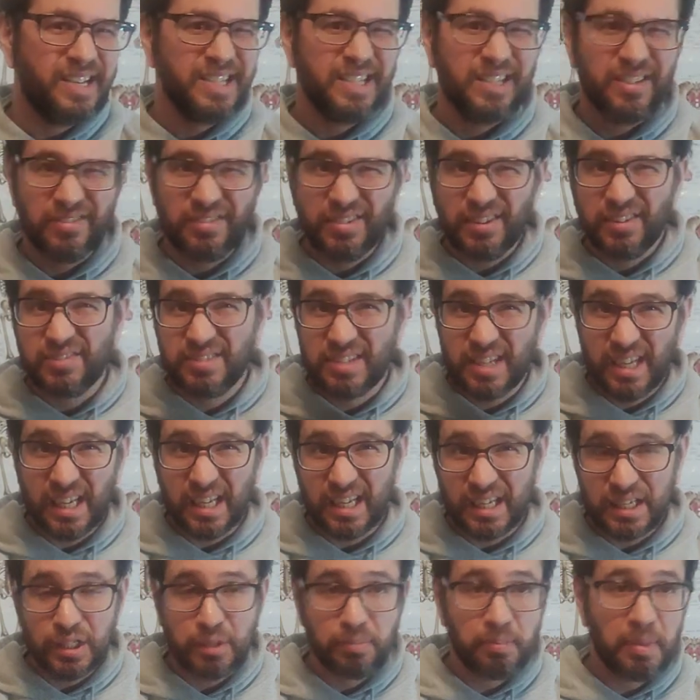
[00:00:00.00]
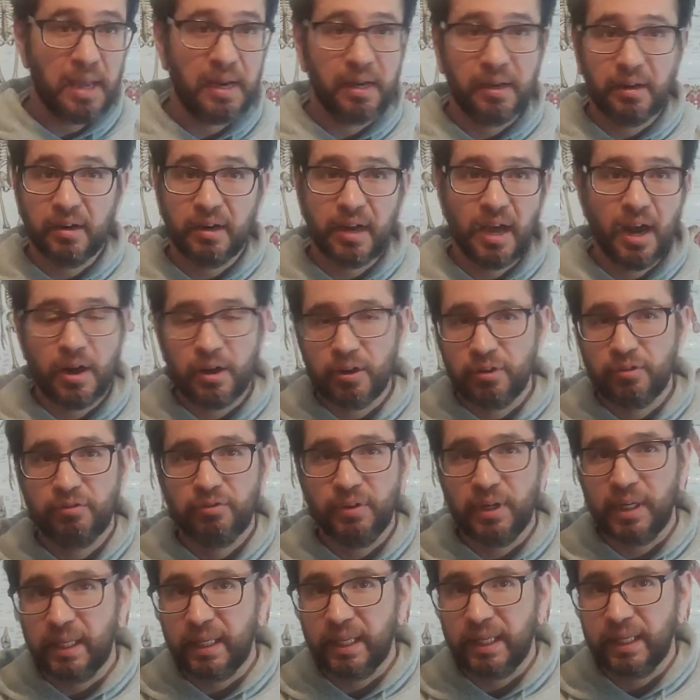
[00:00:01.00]
to 15, depending on how you're
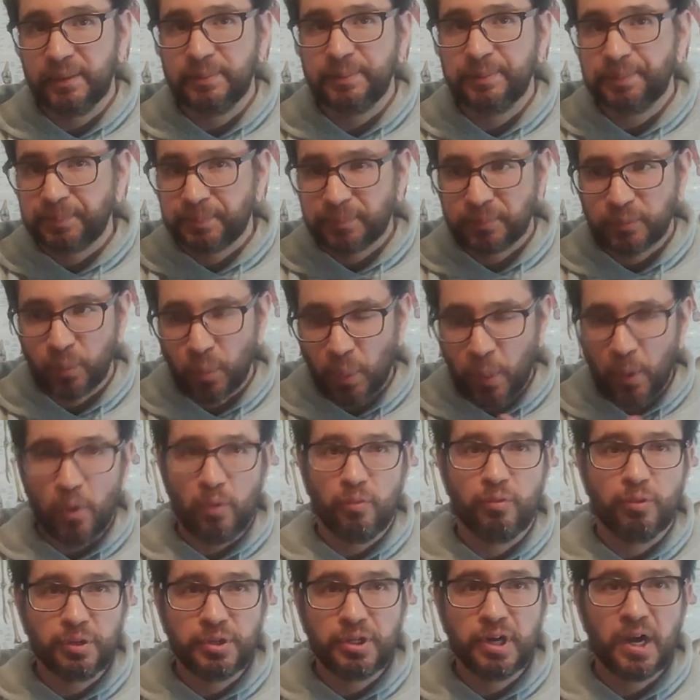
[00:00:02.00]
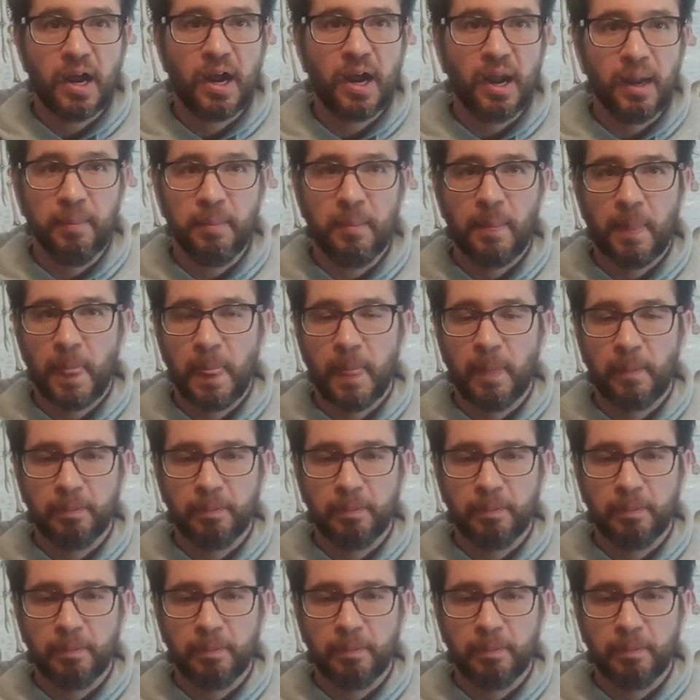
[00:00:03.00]
feeling. Over time,